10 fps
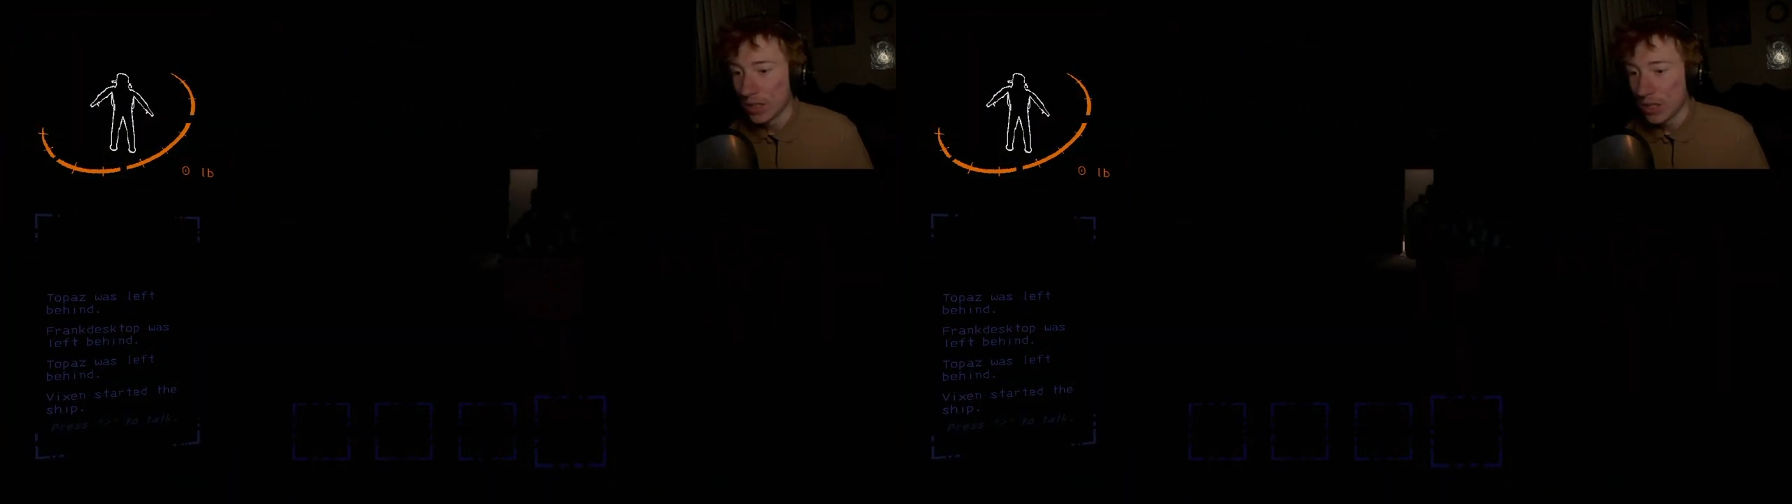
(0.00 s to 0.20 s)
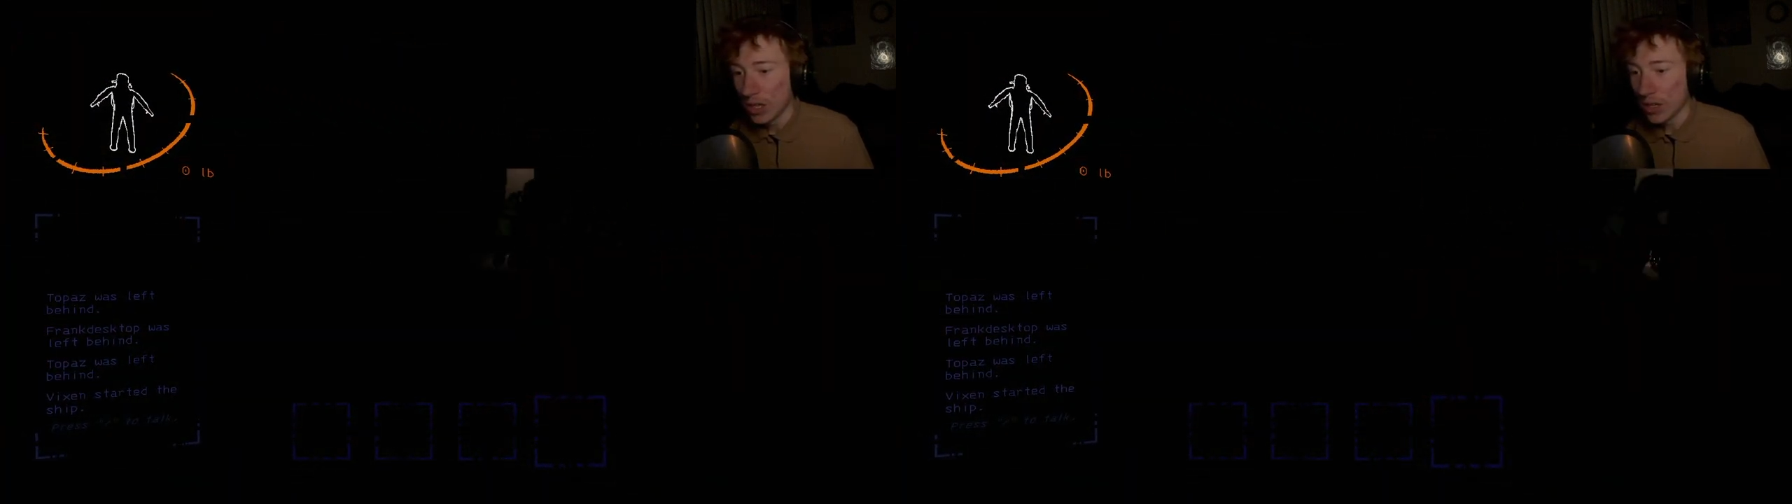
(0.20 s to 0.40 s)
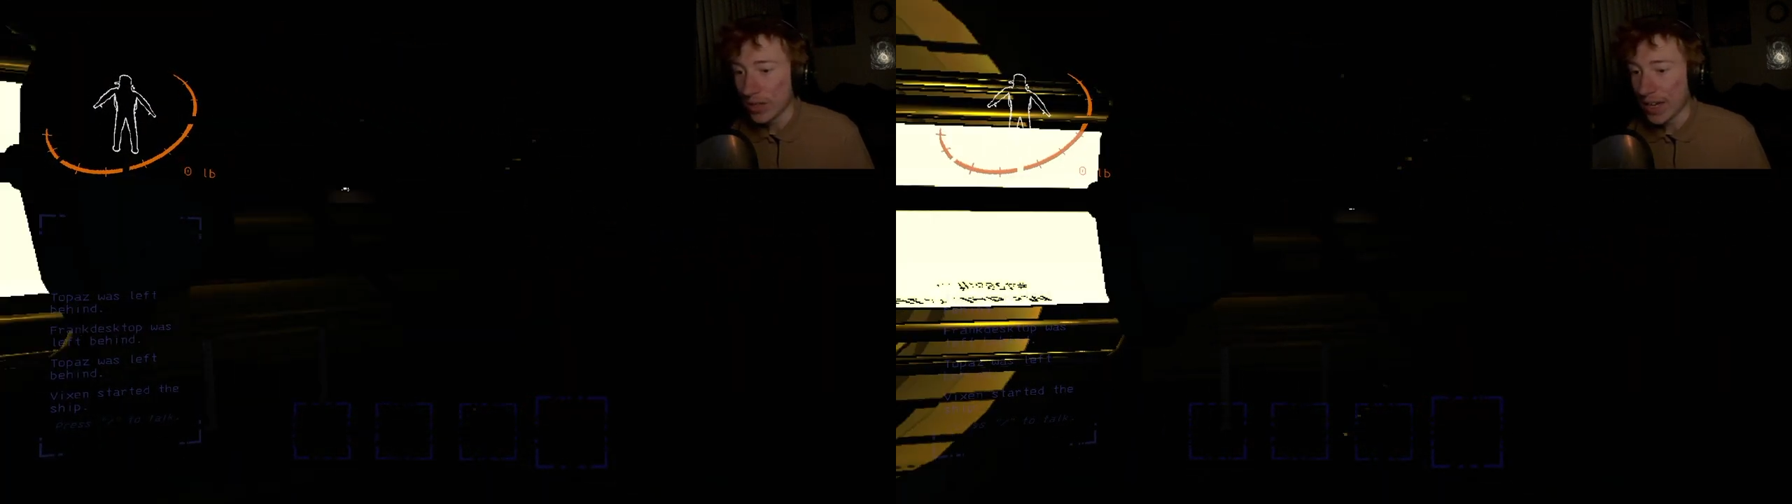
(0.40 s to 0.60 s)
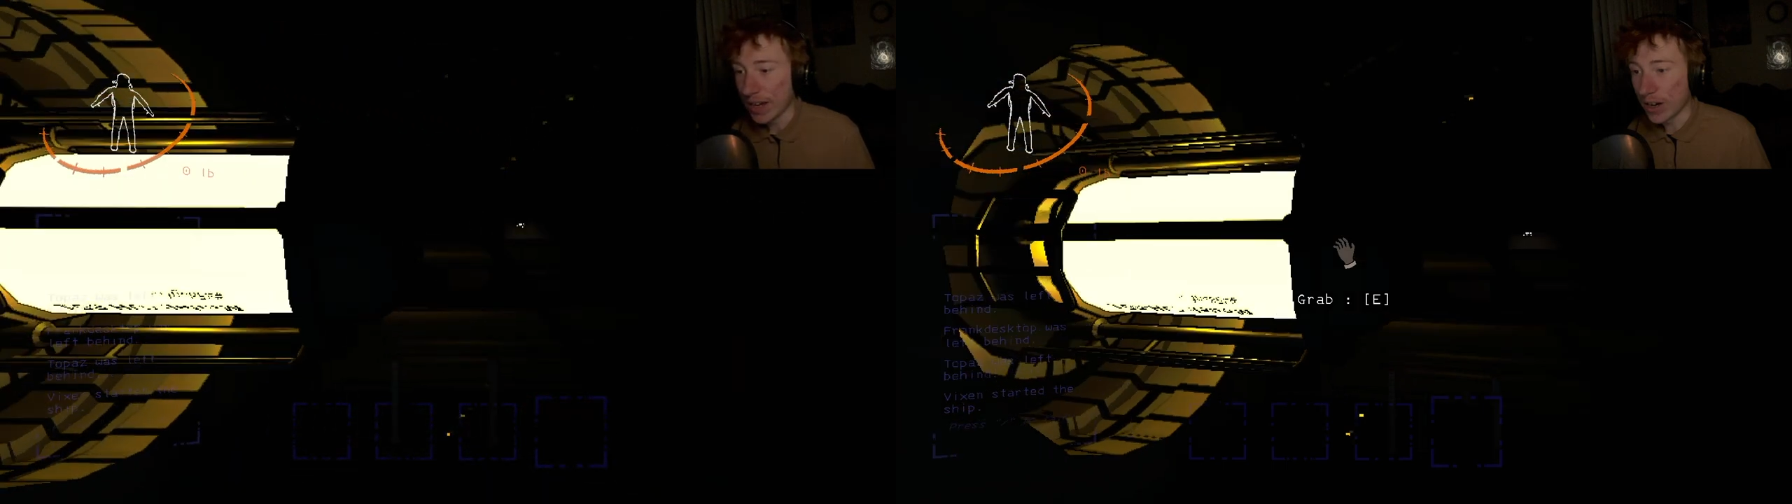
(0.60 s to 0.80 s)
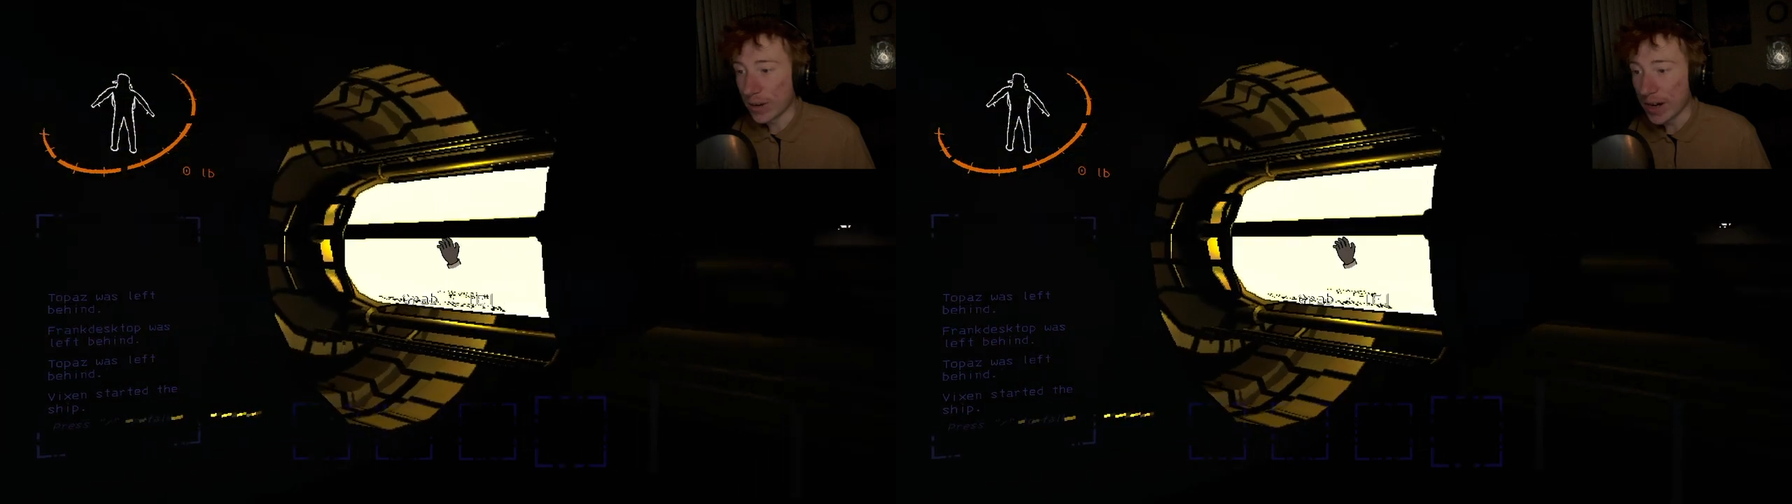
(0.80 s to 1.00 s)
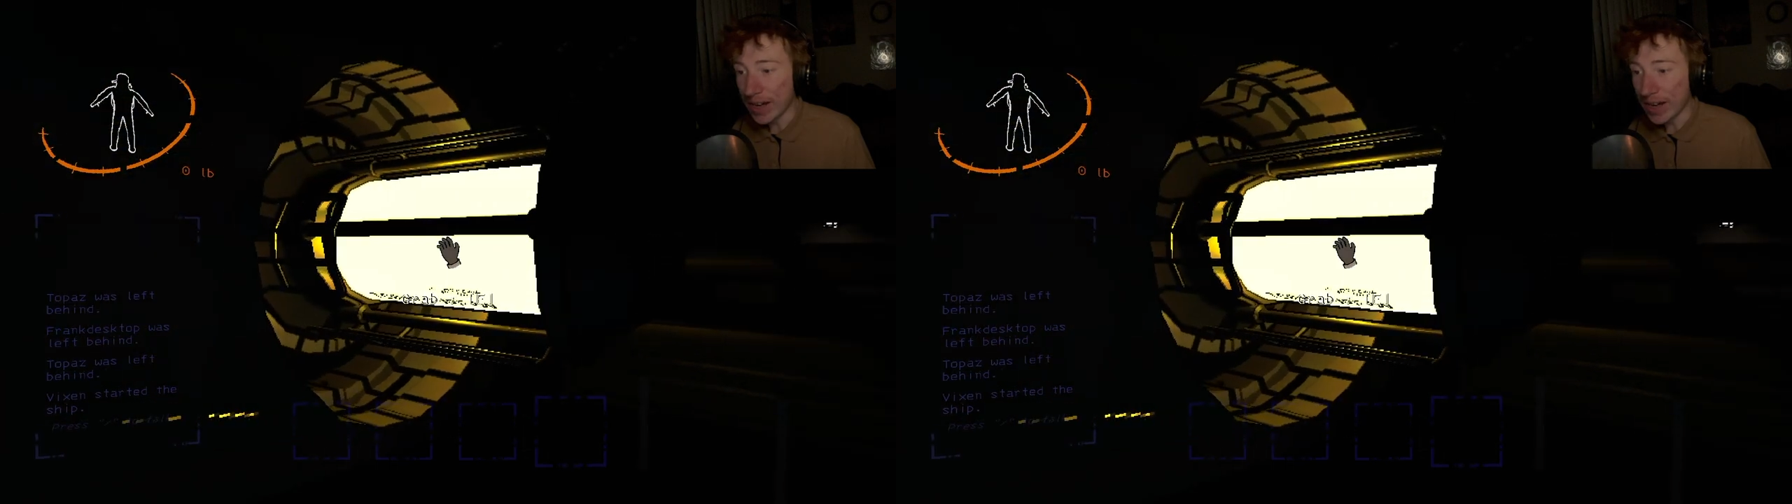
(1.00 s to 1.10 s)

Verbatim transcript: Yeah. Okay, are you ready?